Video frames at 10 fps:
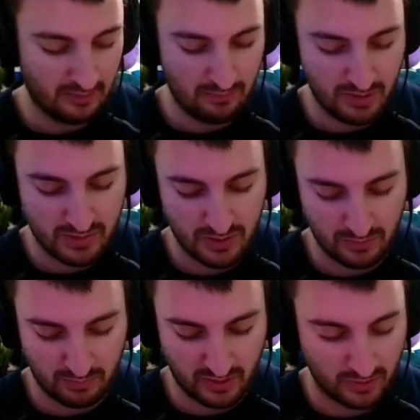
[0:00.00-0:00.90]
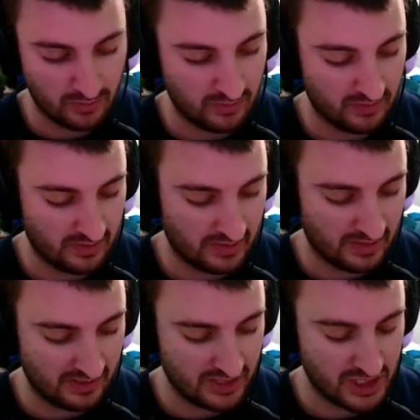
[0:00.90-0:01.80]
Mewtwo, pretty cool.
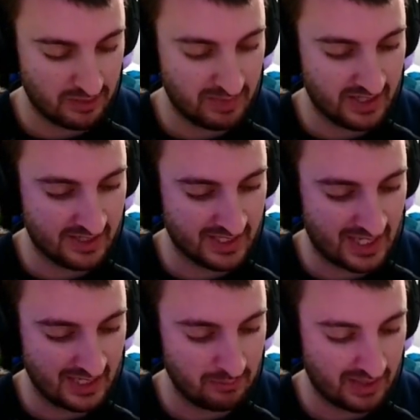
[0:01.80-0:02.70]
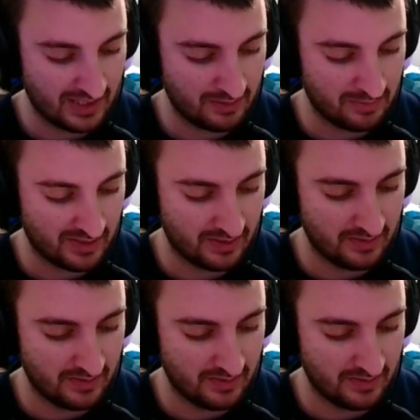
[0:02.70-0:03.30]
This should have been in the 9 pile, but